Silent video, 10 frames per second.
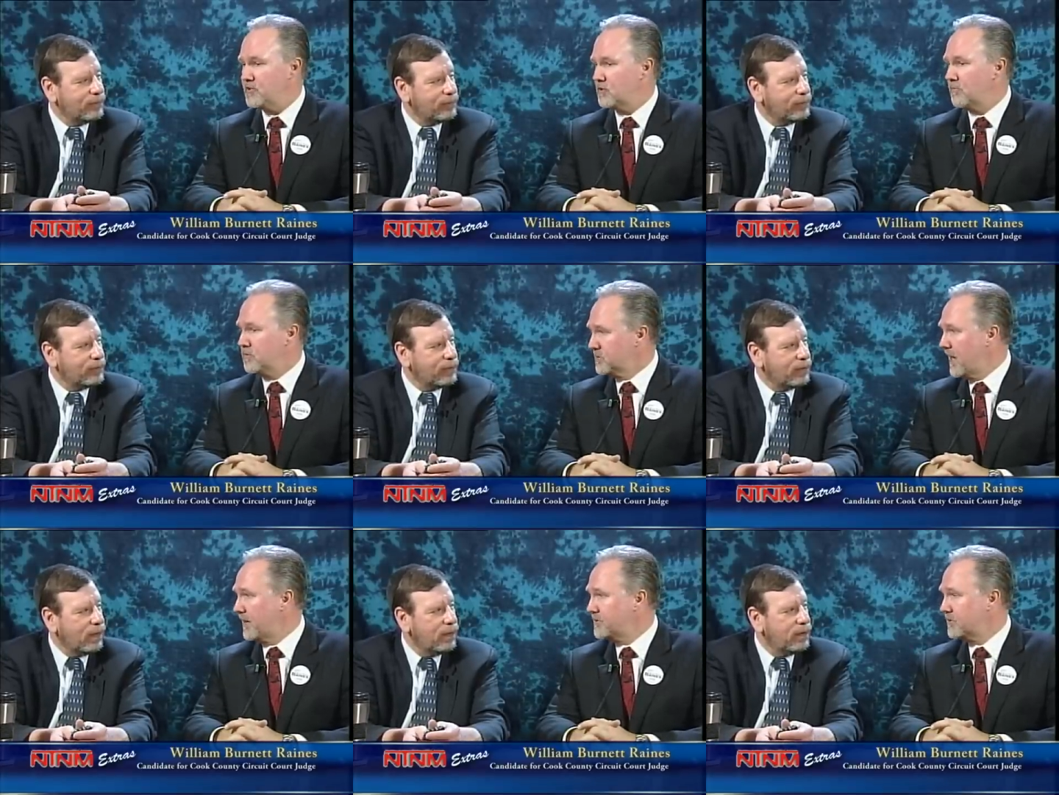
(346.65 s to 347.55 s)
Speaker 1: someone who's
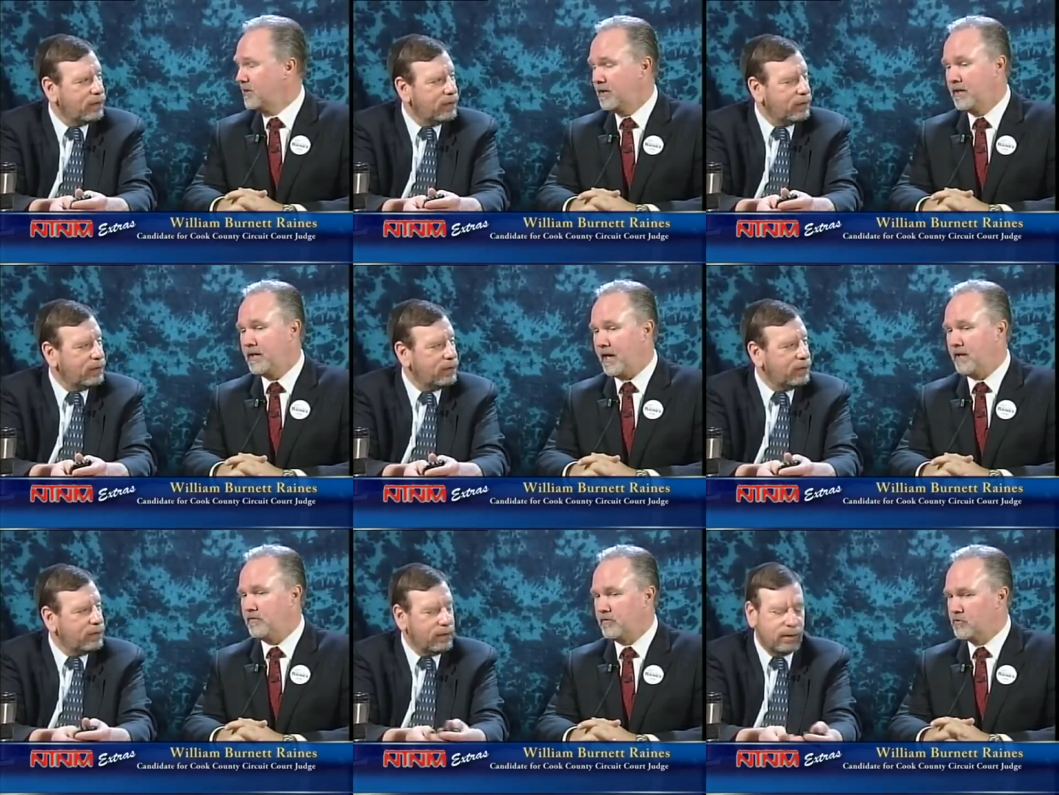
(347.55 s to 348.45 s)
honest,
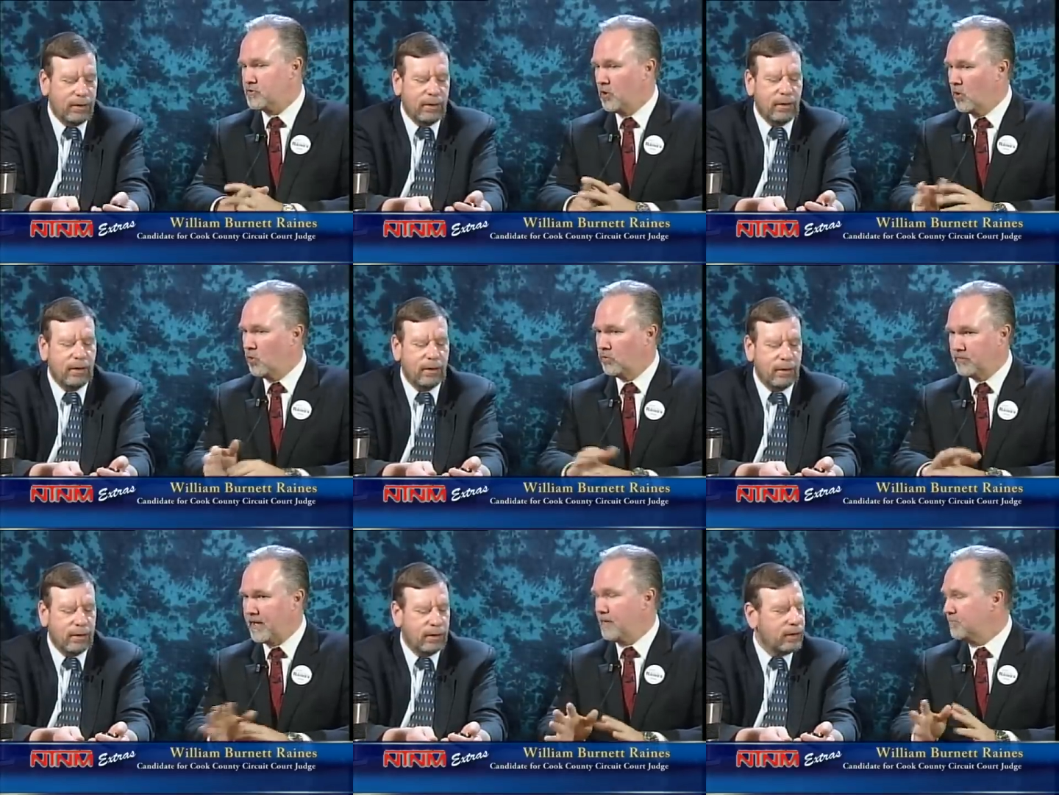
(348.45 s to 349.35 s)
and there's no
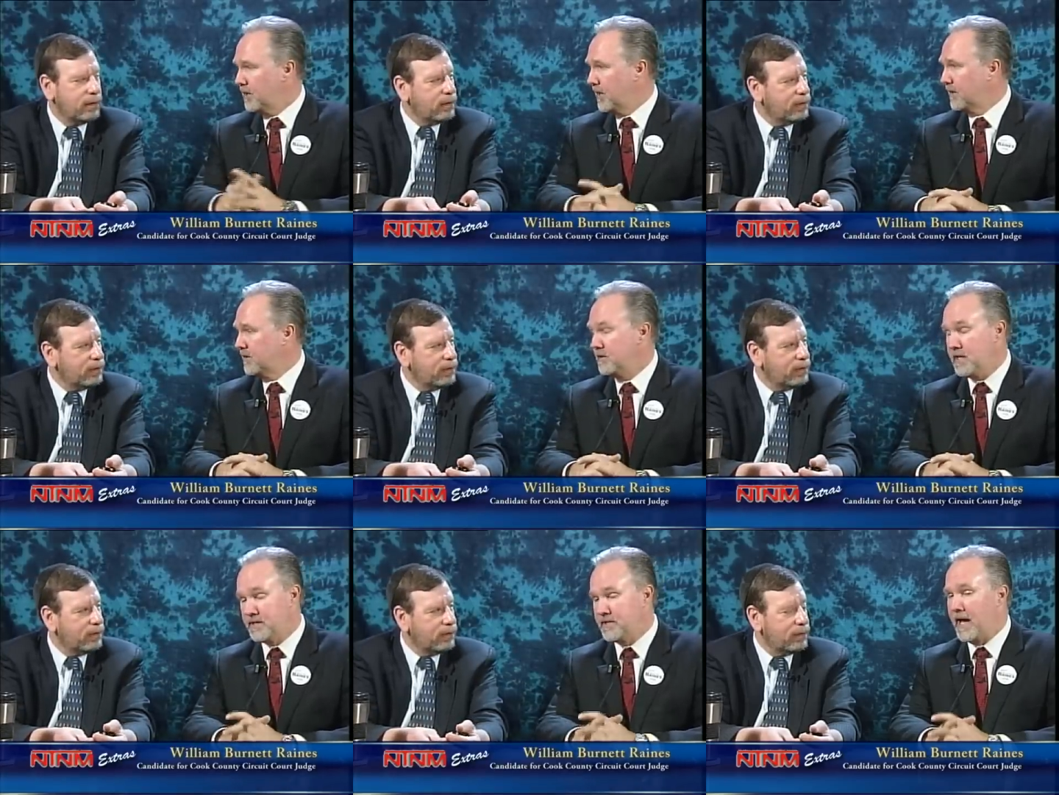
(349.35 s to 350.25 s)
game playing. And
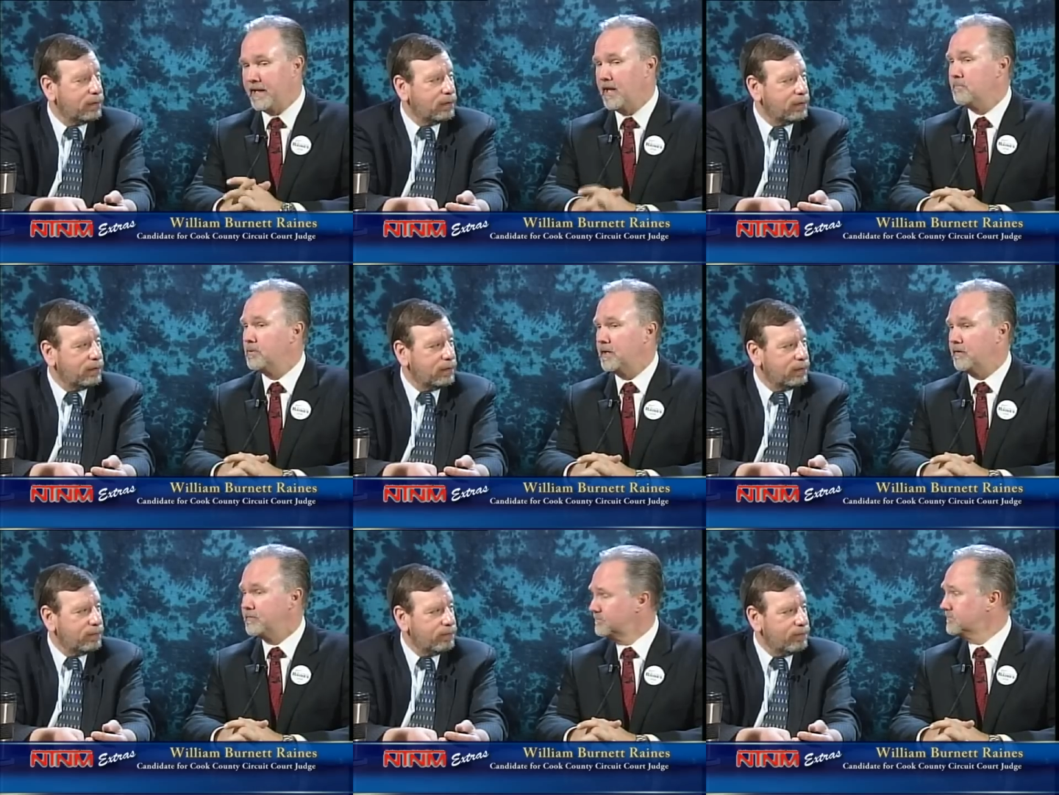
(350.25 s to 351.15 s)
he is not a game
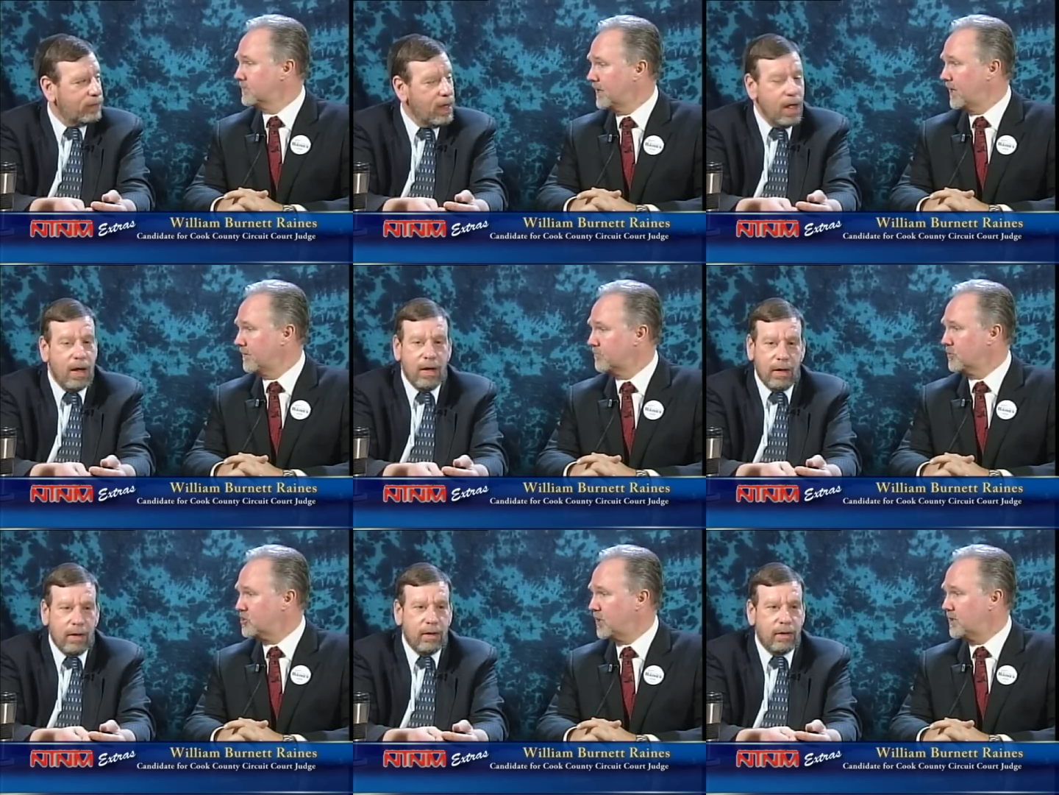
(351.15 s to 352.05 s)
player, and I
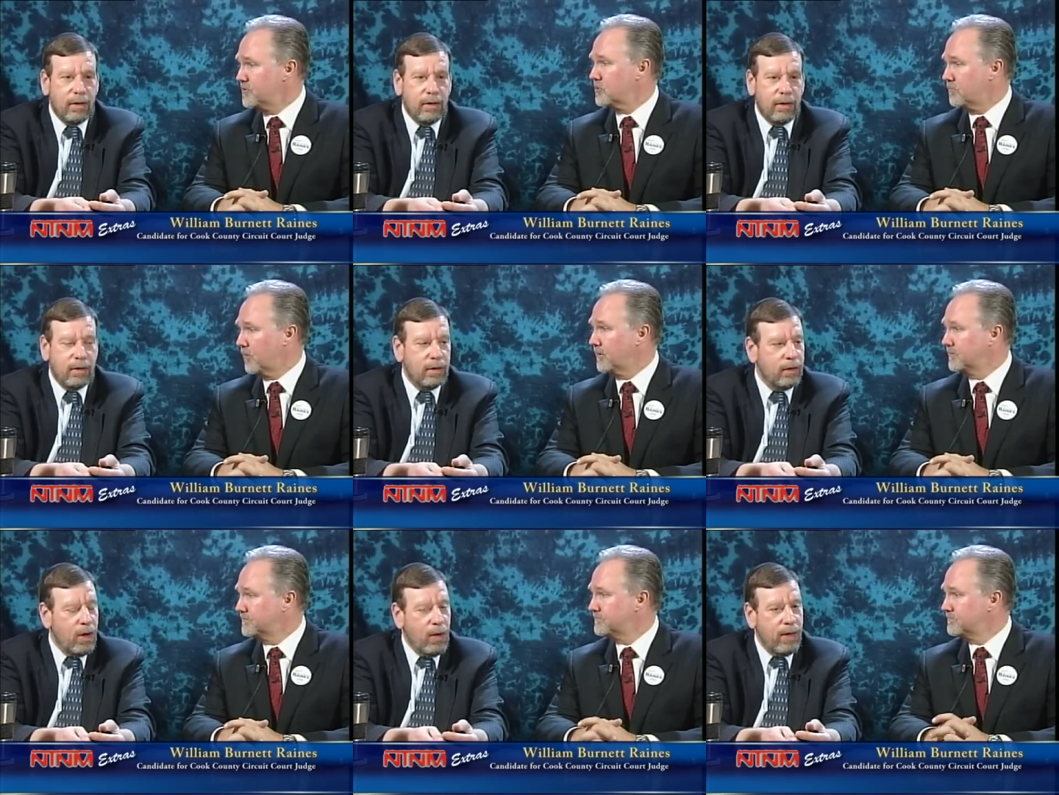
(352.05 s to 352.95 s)
appreciate his support.
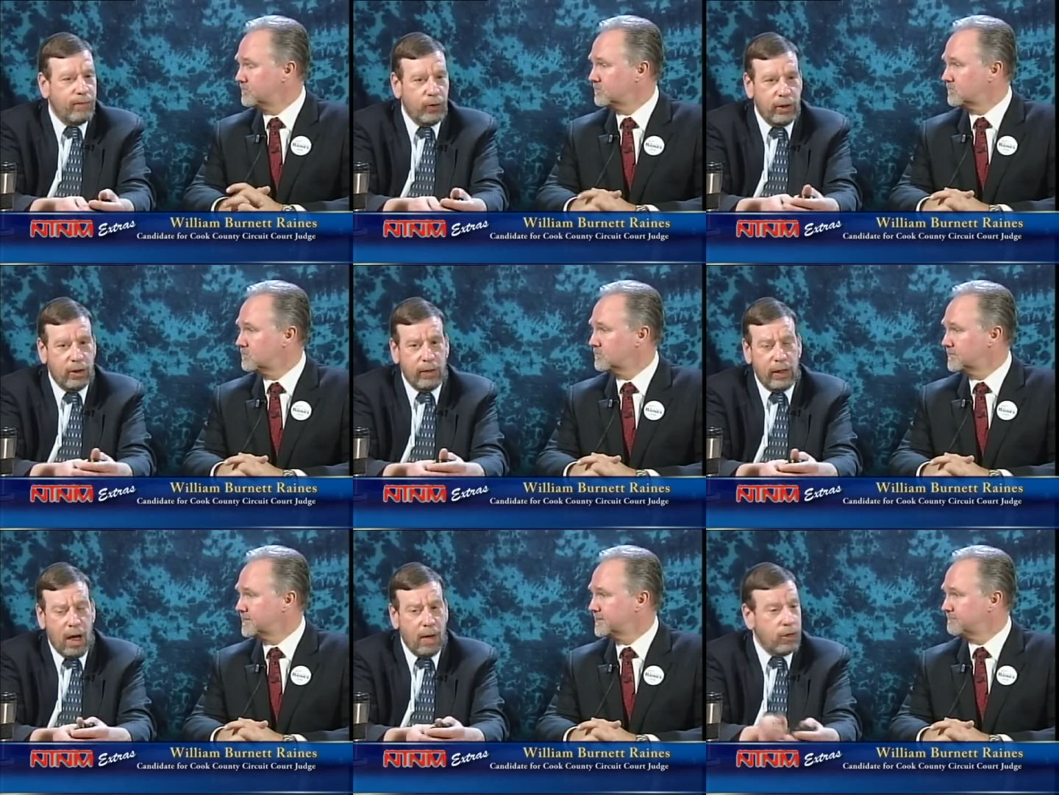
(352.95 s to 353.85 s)
Speaker 2: No, I fully
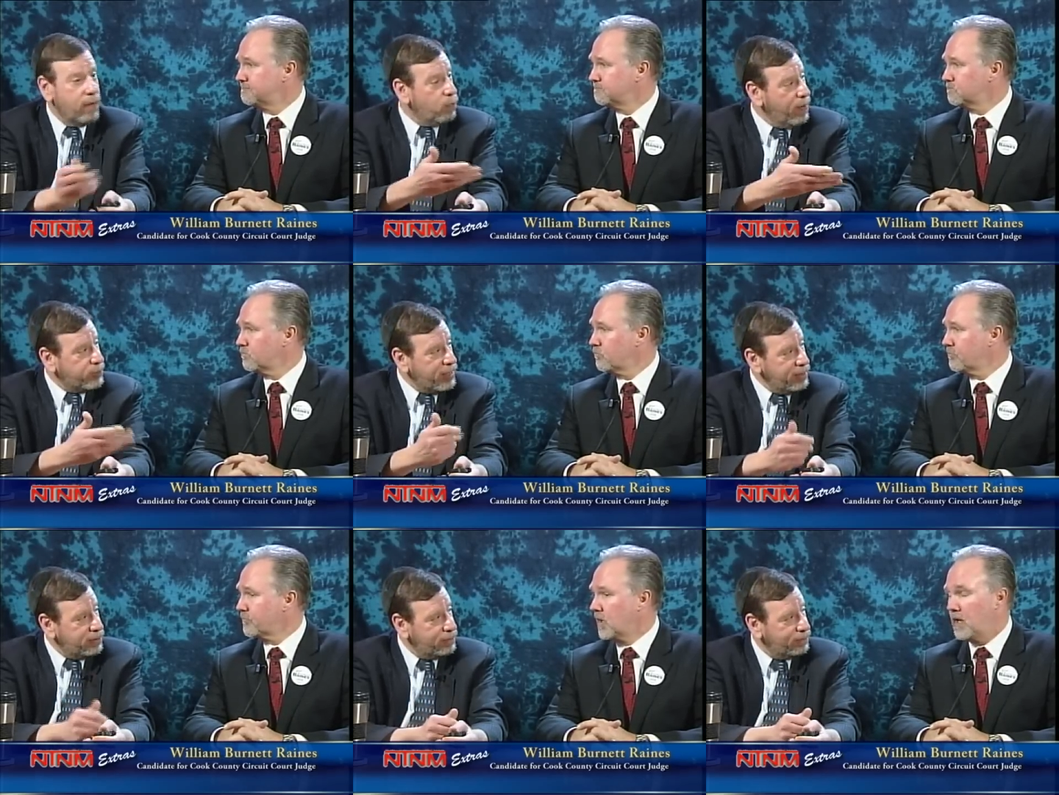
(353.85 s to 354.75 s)
agree. Uh, you have a
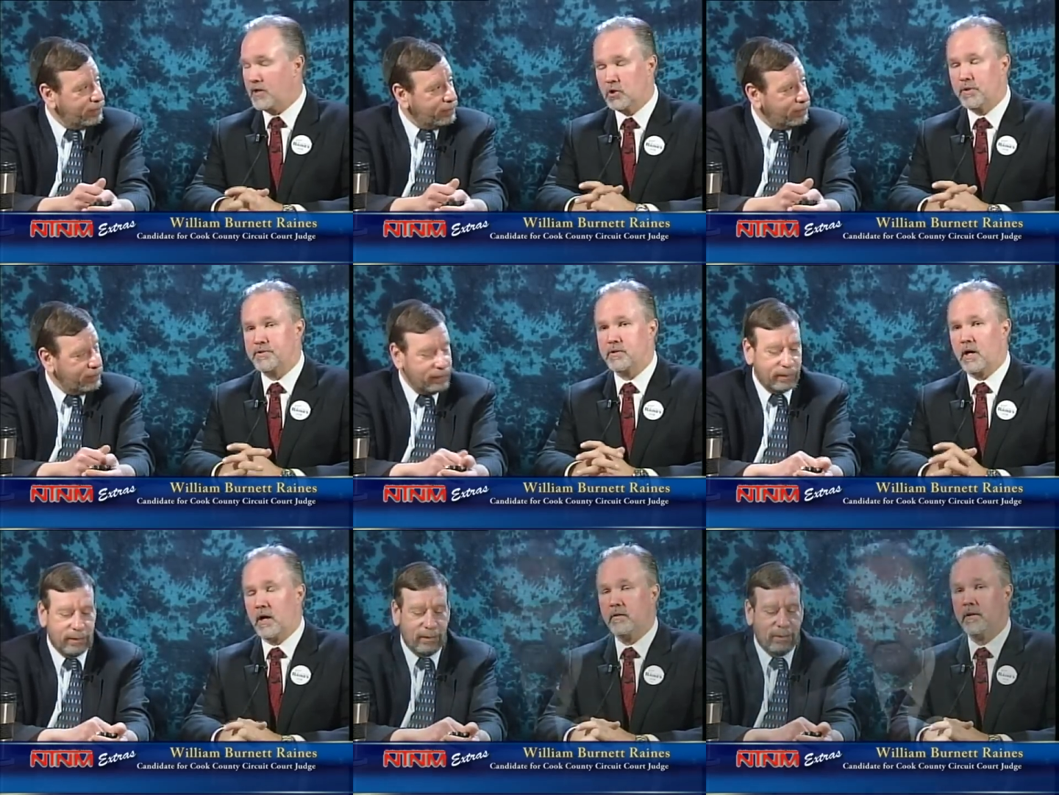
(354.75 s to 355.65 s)
website?
Speaker 1: I do. It's
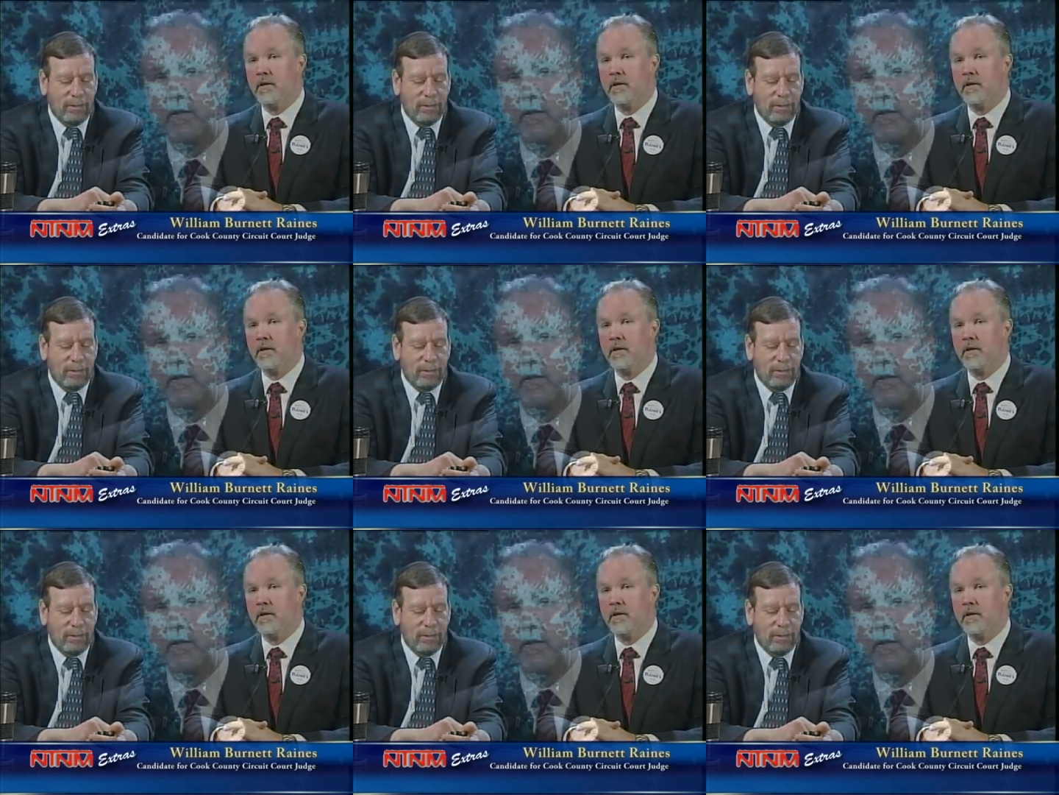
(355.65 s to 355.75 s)
uh,